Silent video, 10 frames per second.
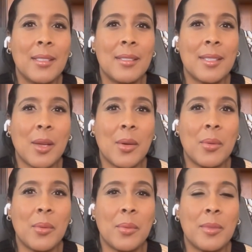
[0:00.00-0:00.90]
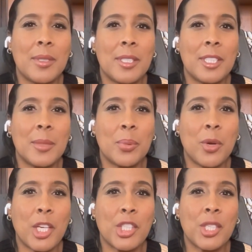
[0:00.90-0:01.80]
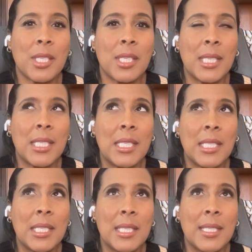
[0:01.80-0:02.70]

So depression